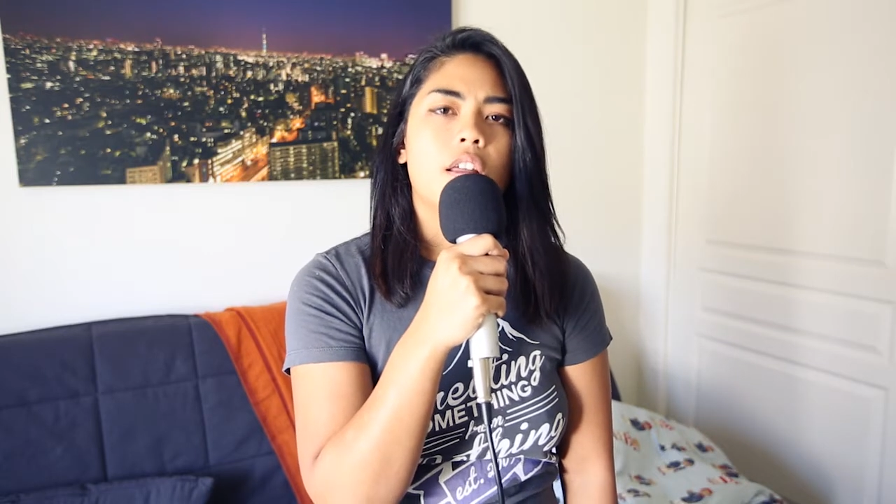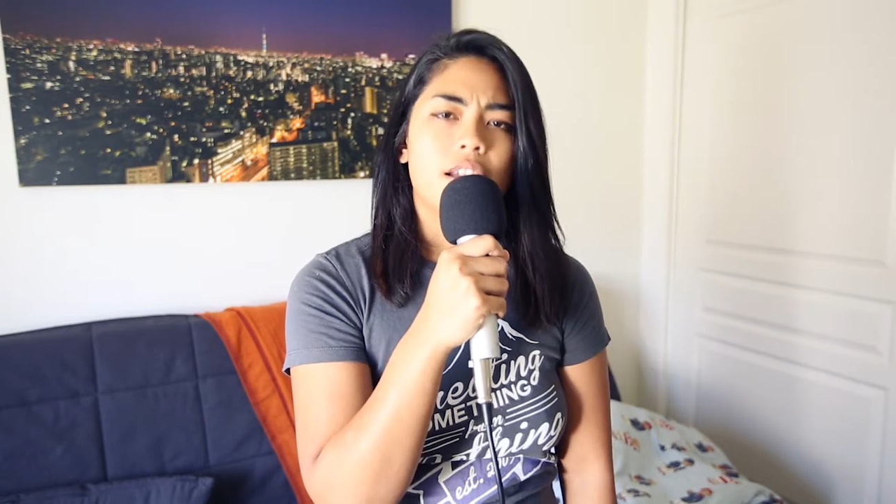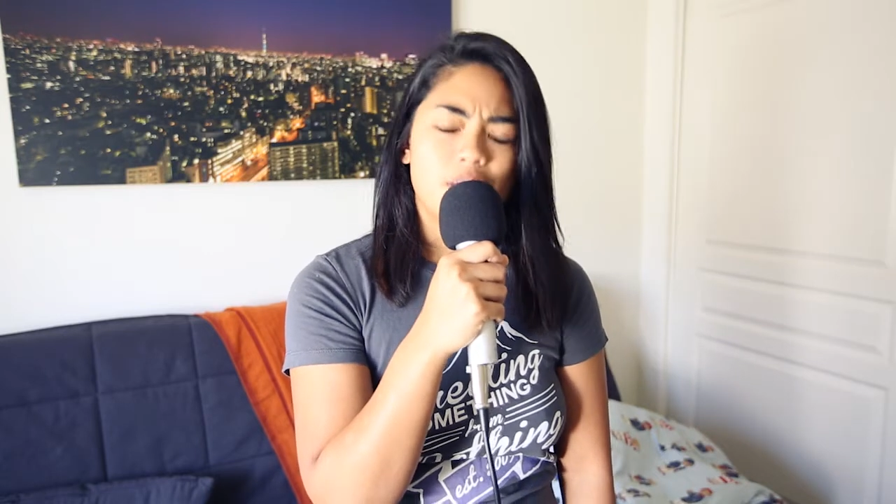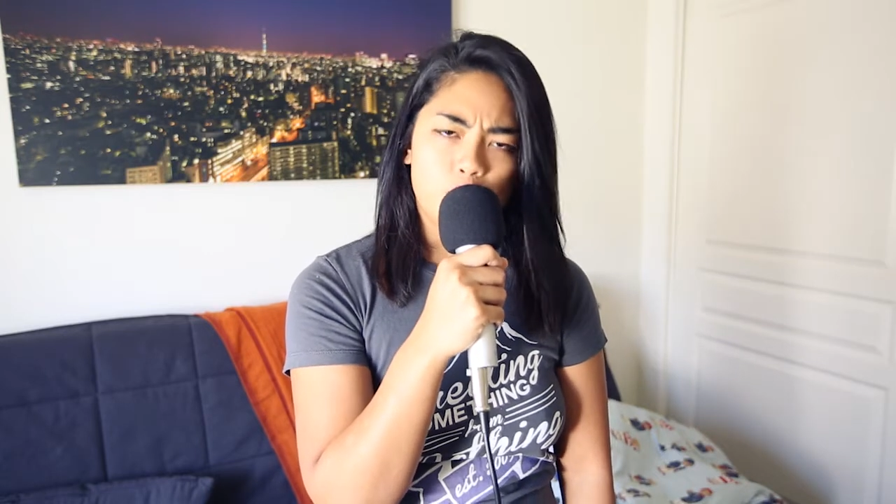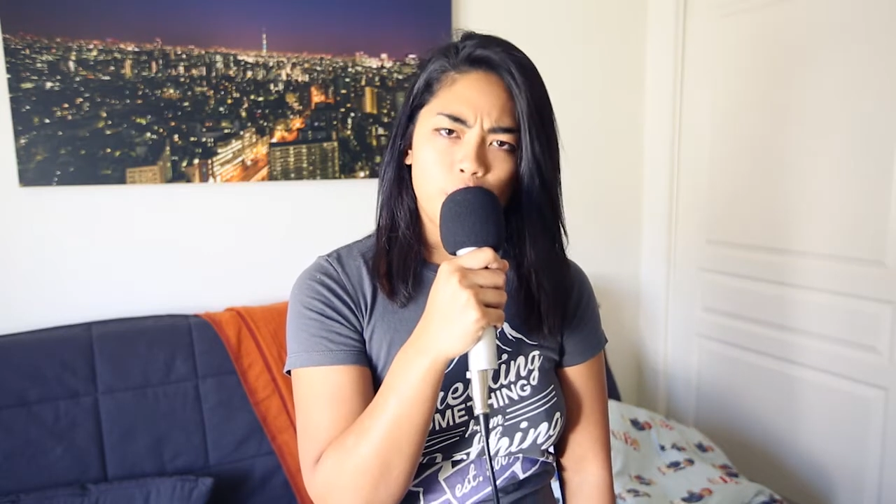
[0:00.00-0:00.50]

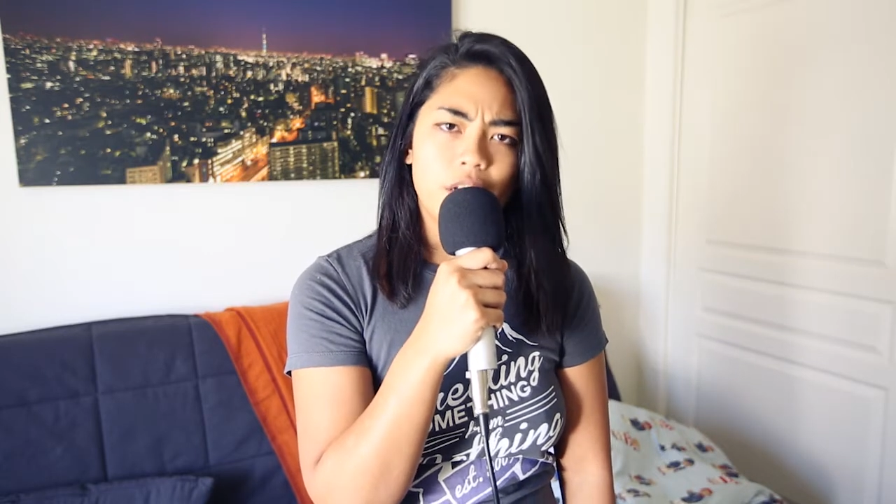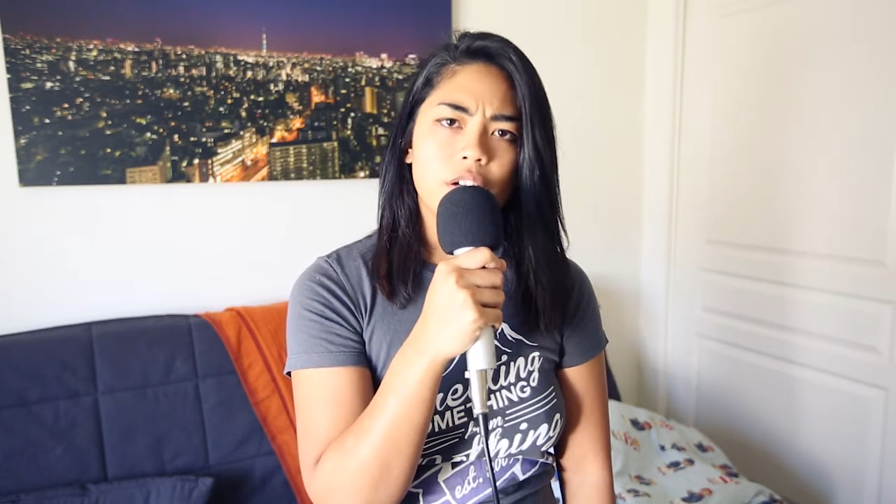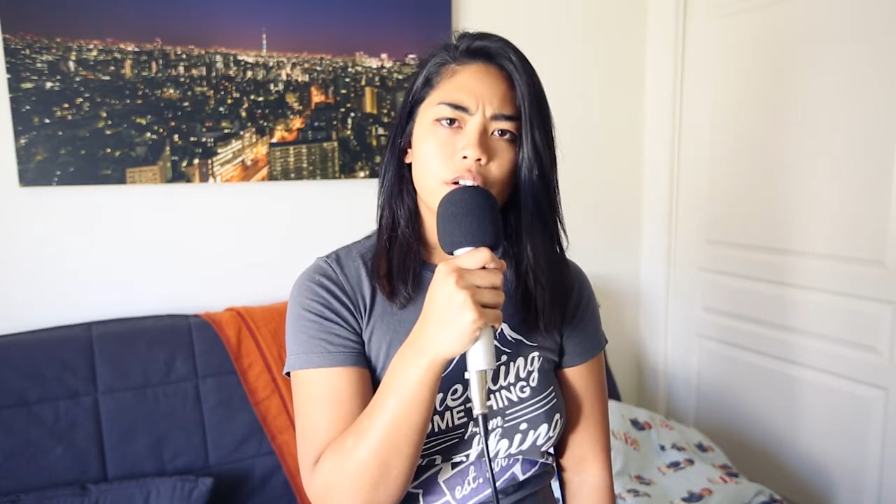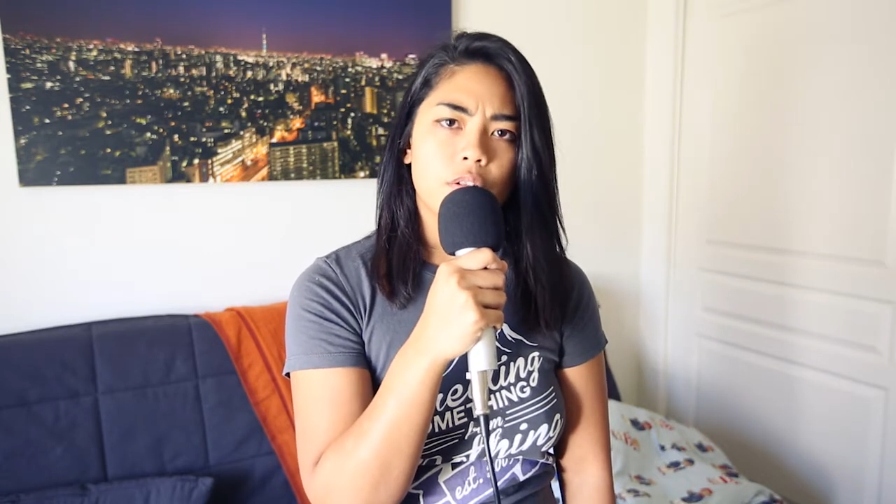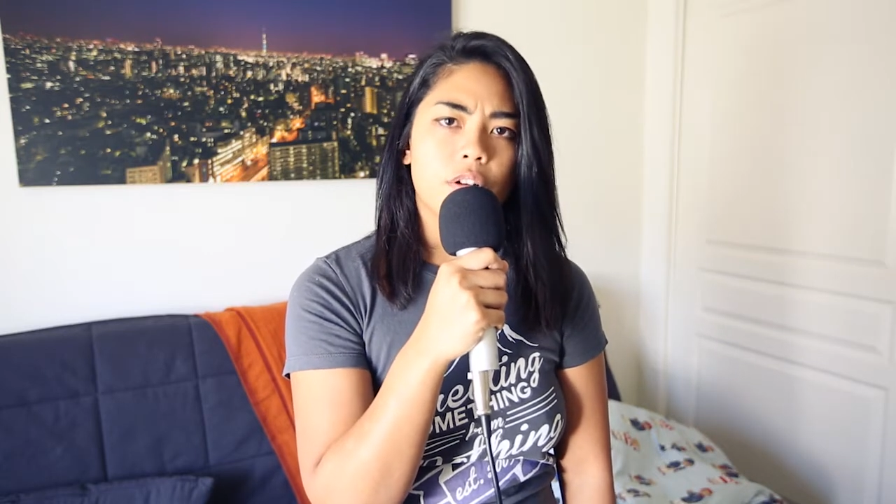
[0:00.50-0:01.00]
that's
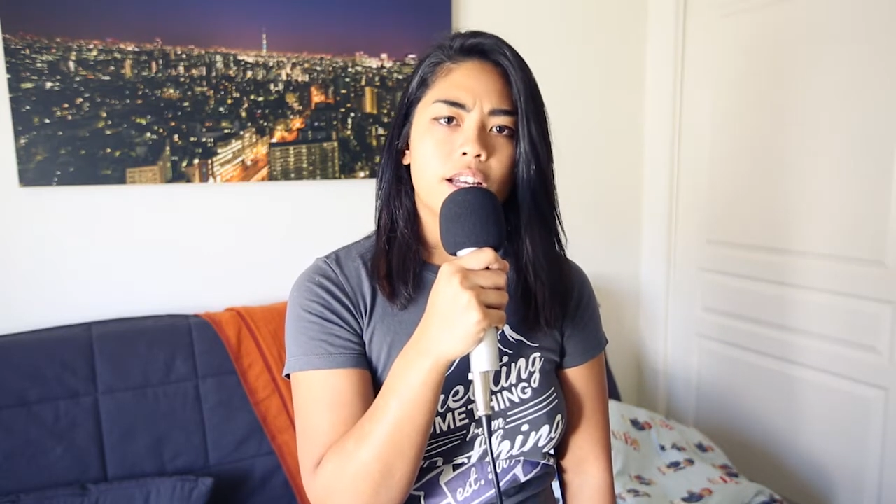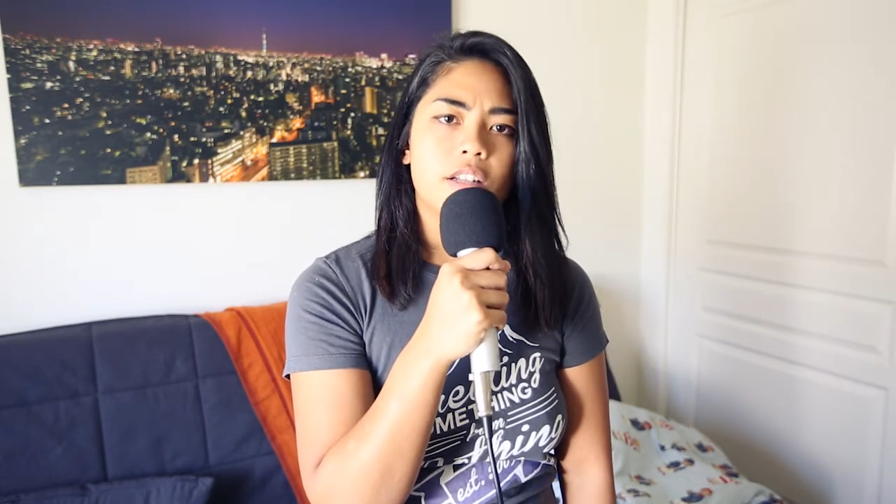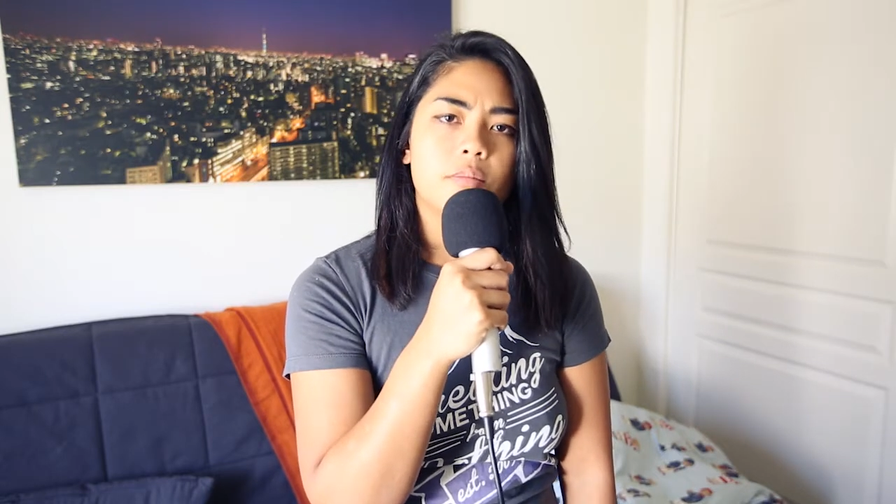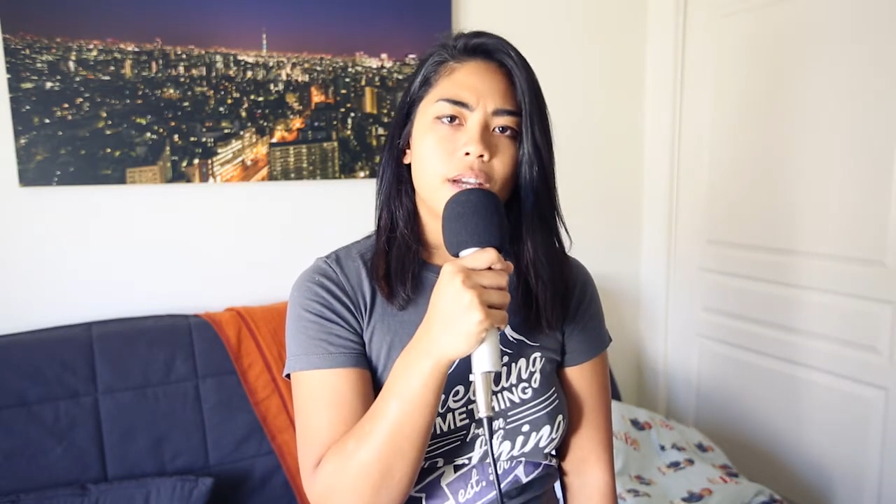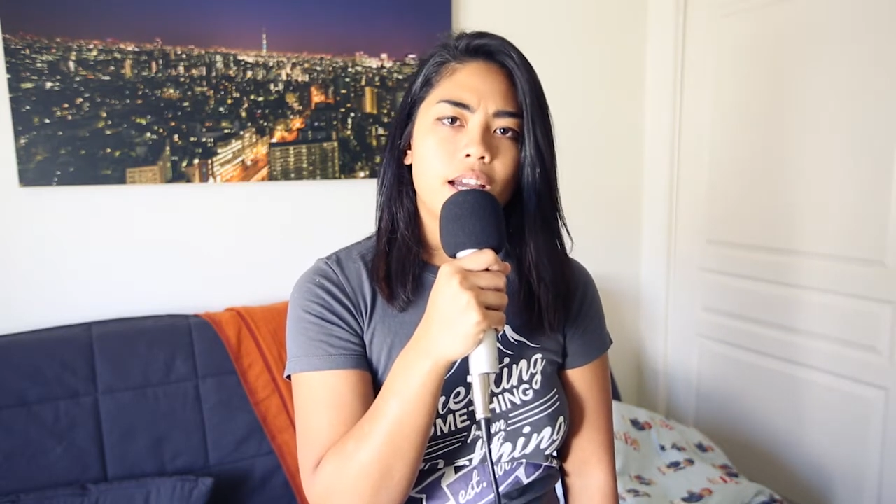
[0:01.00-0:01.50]
weird, or
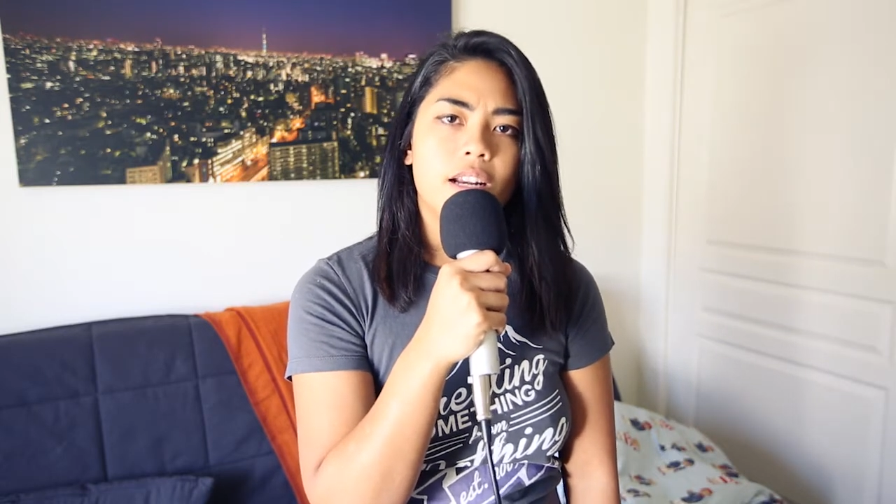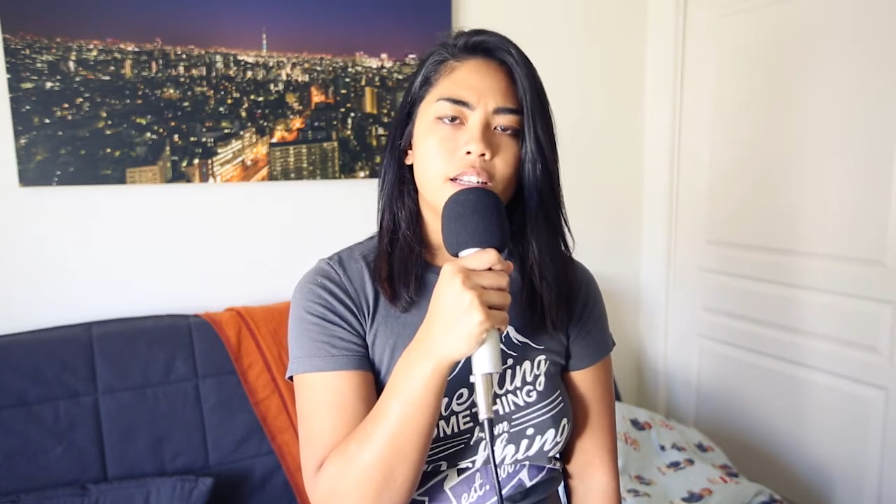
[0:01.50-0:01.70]
that's bad,